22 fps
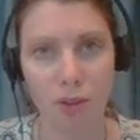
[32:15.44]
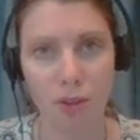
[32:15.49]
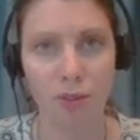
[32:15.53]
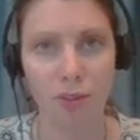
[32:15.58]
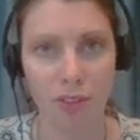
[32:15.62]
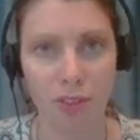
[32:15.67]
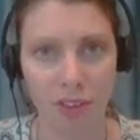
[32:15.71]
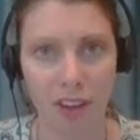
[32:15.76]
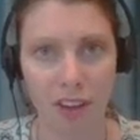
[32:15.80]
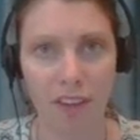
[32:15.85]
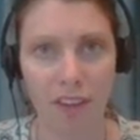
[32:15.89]

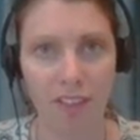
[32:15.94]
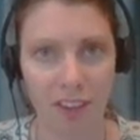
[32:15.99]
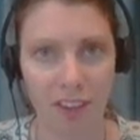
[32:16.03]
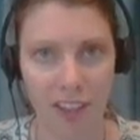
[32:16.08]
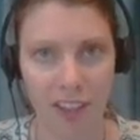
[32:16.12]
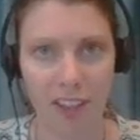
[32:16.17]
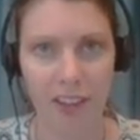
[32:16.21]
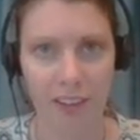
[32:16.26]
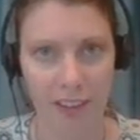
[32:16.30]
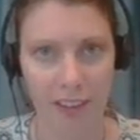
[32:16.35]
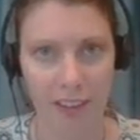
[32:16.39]

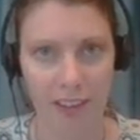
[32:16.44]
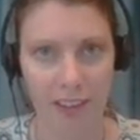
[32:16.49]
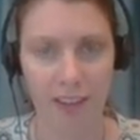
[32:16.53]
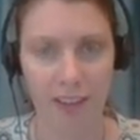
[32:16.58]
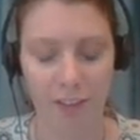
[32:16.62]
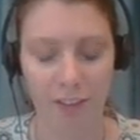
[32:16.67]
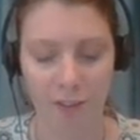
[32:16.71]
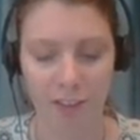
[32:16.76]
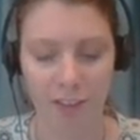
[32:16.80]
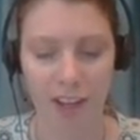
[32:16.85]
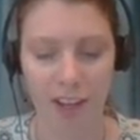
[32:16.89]
definitely
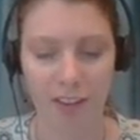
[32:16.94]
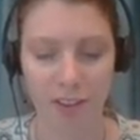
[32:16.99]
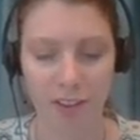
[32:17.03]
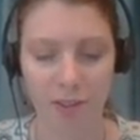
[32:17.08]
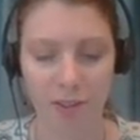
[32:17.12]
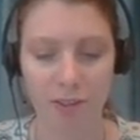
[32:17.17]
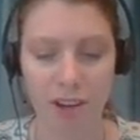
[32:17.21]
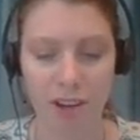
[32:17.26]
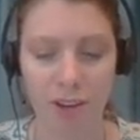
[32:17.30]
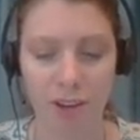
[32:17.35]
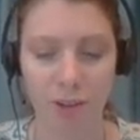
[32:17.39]
affect the
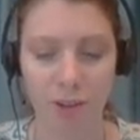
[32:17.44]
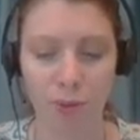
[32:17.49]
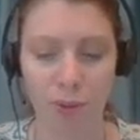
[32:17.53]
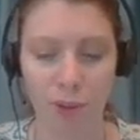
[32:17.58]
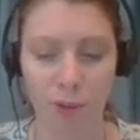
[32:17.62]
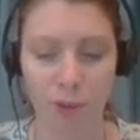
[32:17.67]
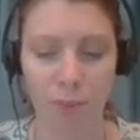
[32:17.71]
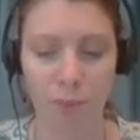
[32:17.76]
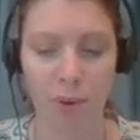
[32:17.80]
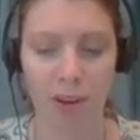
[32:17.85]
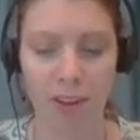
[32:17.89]
reader's
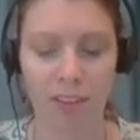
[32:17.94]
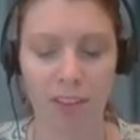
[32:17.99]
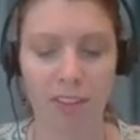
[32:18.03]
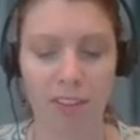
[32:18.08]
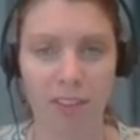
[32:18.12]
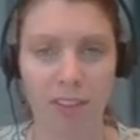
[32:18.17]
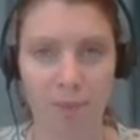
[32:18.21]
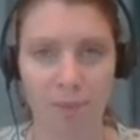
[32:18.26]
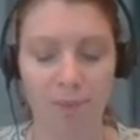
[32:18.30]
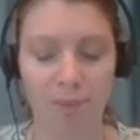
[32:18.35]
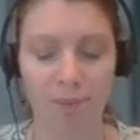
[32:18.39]
response.
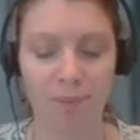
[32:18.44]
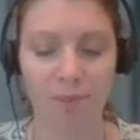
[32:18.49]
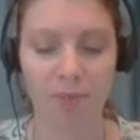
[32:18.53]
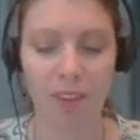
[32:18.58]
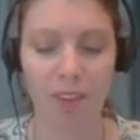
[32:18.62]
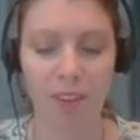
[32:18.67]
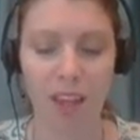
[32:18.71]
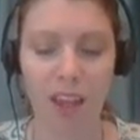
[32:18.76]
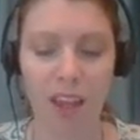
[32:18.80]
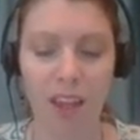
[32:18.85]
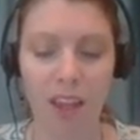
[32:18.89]

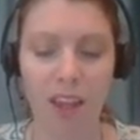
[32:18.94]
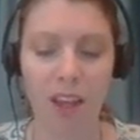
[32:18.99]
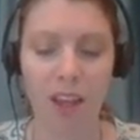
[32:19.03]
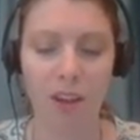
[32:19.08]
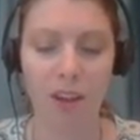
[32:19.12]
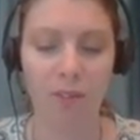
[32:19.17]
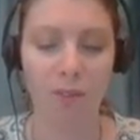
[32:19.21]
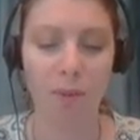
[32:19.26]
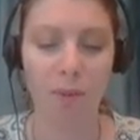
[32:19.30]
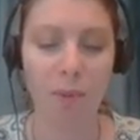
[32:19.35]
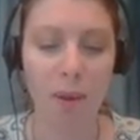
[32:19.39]

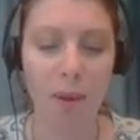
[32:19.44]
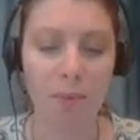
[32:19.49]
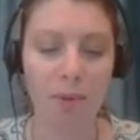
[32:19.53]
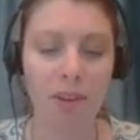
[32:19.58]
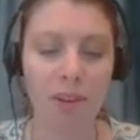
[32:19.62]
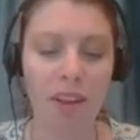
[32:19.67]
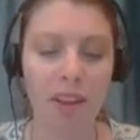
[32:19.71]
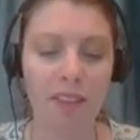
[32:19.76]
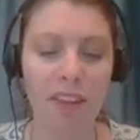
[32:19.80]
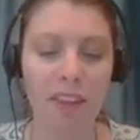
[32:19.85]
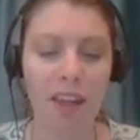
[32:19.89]
Remember
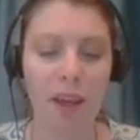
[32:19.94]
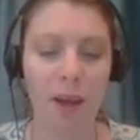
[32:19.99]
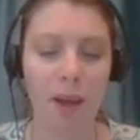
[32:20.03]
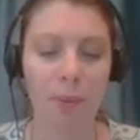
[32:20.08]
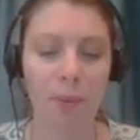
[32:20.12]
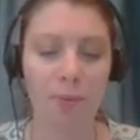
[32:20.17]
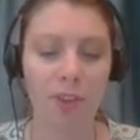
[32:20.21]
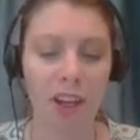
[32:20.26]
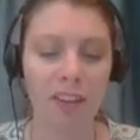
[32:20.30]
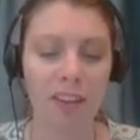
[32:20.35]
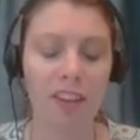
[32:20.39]
that the
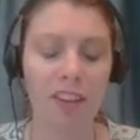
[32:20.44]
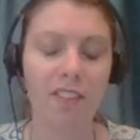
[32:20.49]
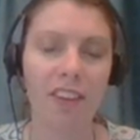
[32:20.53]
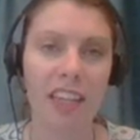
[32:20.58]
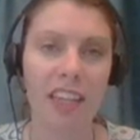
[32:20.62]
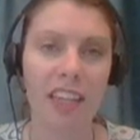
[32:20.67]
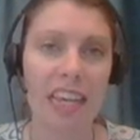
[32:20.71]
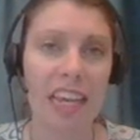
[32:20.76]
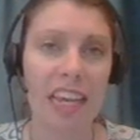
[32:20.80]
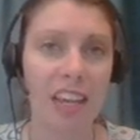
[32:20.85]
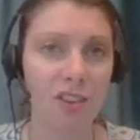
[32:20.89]
objective in
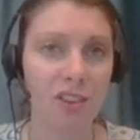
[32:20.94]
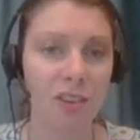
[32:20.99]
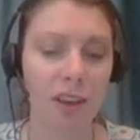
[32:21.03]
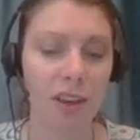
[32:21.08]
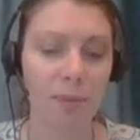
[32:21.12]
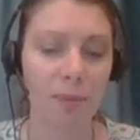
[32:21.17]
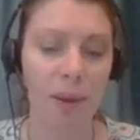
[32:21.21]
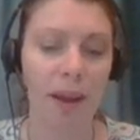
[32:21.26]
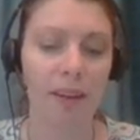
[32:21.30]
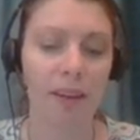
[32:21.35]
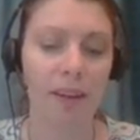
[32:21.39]
the indirect
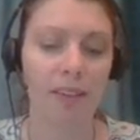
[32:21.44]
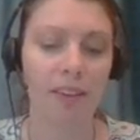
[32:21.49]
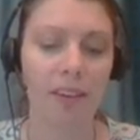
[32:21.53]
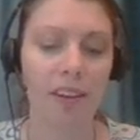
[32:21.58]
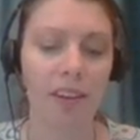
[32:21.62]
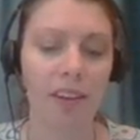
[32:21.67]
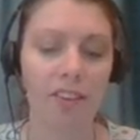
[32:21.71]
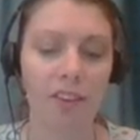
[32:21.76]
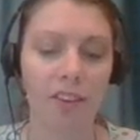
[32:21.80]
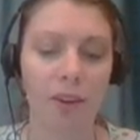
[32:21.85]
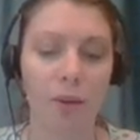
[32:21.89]
pattern
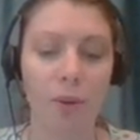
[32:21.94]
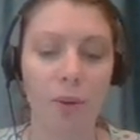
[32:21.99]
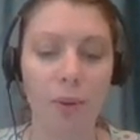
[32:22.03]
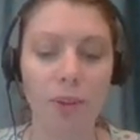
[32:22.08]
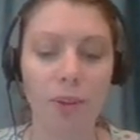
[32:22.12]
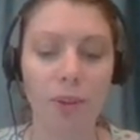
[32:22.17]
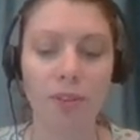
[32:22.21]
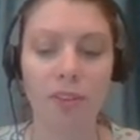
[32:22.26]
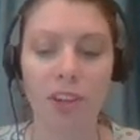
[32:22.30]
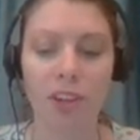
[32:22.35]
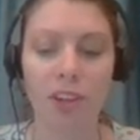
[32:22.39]
is to hold
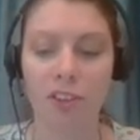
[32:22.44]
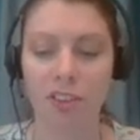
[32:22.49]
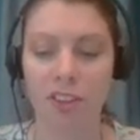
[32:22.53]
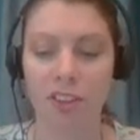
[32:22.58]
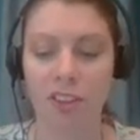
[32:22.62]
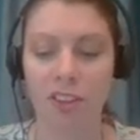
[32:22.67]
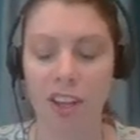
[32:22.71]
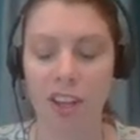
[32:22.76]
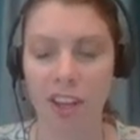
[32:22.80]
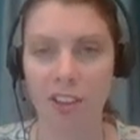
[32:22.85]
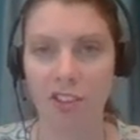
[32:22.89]
the reader's
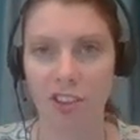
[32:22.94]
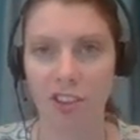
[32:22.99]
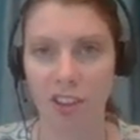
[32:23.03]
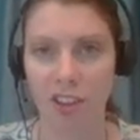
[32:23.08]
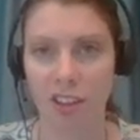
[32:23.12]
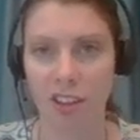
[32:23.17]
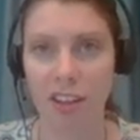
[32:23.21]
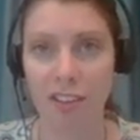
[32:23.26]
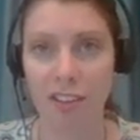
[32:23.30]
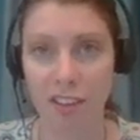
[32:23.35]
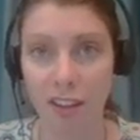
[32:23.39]
attention
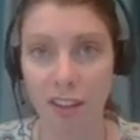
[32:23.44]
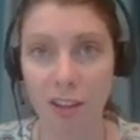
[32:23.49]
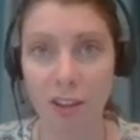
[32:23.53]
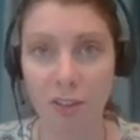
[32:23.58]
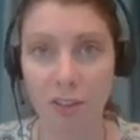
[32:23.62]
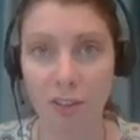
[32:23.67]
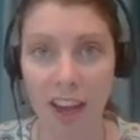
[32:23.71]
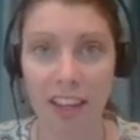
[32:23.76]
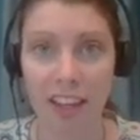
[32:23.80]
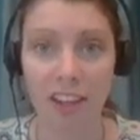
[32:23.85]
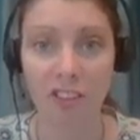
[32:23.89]
until you've
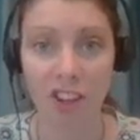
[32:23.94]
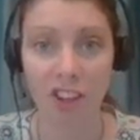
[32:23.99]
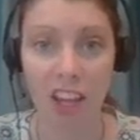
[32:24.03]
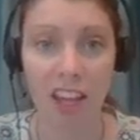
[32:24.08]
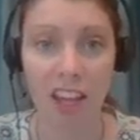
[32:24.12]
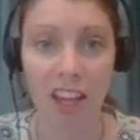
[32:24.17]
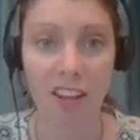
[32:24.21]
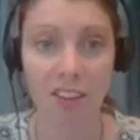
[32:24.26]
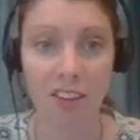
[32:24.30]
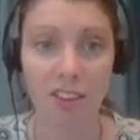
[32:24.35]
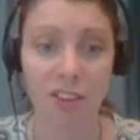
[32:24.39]
had a
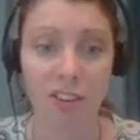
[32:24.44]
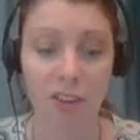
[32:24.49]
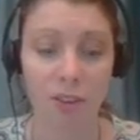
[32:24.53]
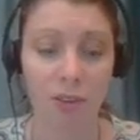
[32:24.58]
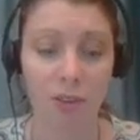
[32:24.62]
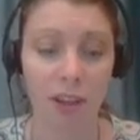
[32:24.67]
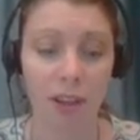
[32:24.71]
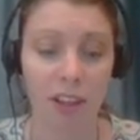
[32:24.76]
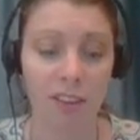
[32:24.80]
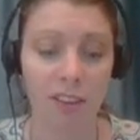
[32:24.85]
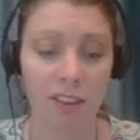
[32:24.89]
chance to
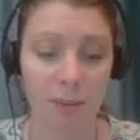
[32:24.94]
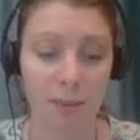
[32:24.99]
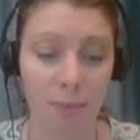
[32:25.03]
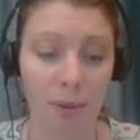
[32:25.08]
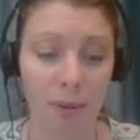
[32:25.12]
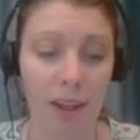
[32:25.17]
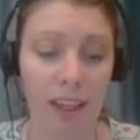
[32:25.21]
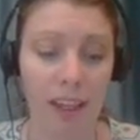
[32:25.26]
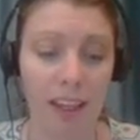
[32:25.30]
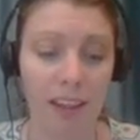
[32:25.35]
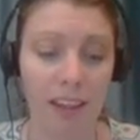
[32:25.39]

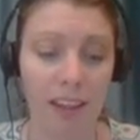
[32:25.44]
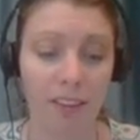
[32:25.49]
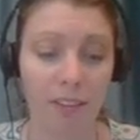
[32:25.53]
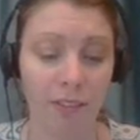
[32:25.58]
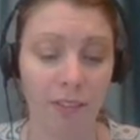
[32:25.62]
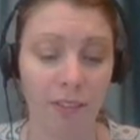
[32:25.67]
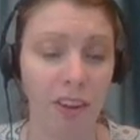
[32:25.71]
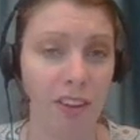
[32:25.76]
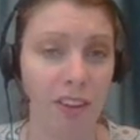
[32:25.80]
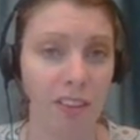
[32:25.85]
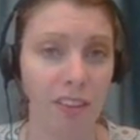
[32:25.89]
explain the
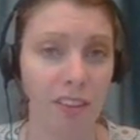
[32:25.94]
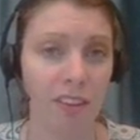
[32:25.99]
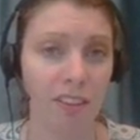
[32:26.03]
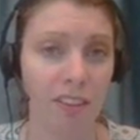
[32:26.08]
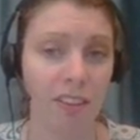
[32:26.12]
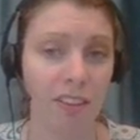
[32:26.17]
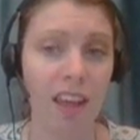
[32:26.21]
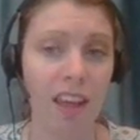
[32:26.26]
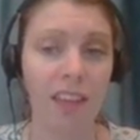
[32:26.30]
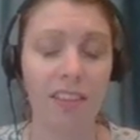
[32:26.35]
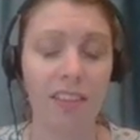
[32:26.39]
reasons
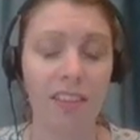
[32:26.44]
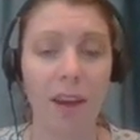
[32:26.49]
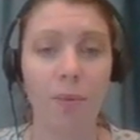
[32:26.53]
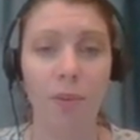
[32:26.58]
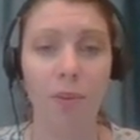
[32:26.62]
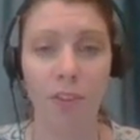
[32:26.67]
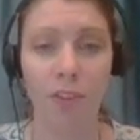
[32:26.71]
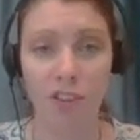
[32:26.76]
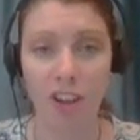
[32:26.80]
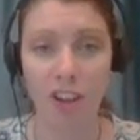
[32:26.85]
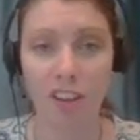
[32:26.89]
that will
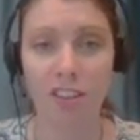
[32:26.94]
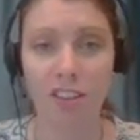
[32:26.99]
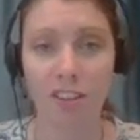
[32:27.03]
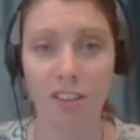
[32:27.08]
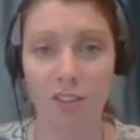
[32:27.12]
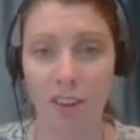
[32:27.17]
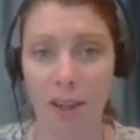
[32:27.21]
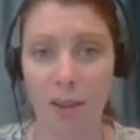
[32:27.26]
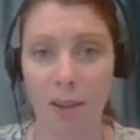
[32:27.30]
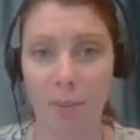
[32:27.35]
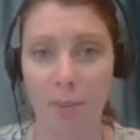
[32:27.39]

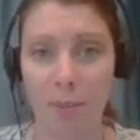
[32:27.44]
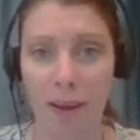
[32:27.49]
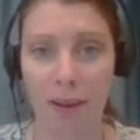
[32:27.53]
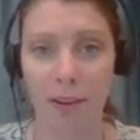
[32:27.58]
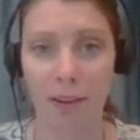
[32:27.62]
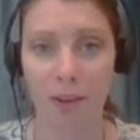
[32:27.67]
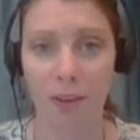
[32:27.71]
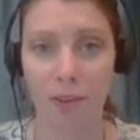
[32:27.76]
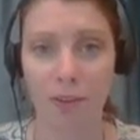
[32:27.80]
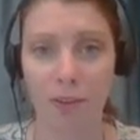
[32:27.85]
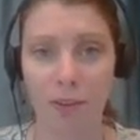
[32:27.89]
justify the bad
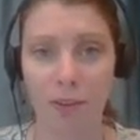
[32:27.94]
news.